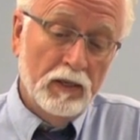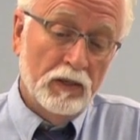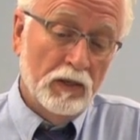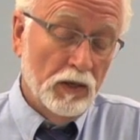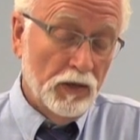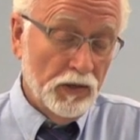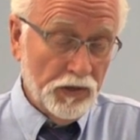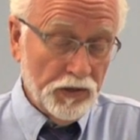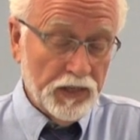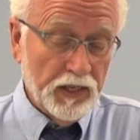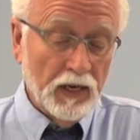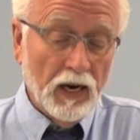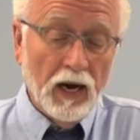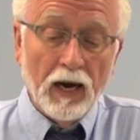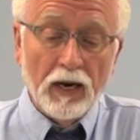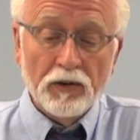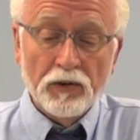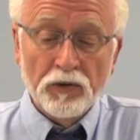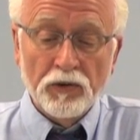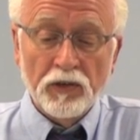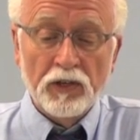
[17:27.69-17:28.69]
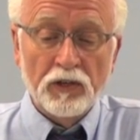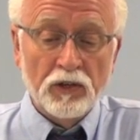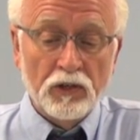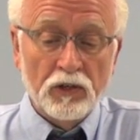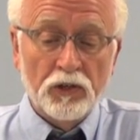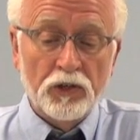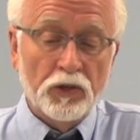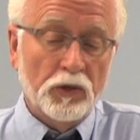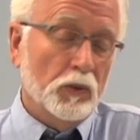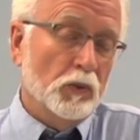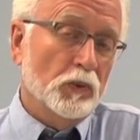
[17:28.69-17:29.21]
No, you cannot. You need to
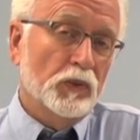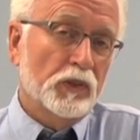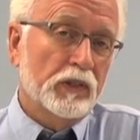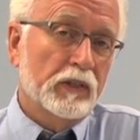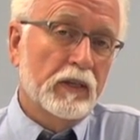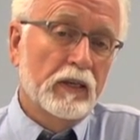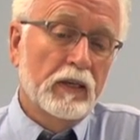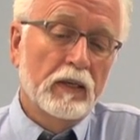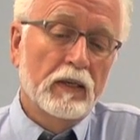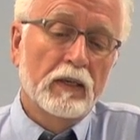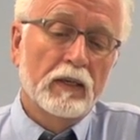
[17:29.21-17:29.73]
choose.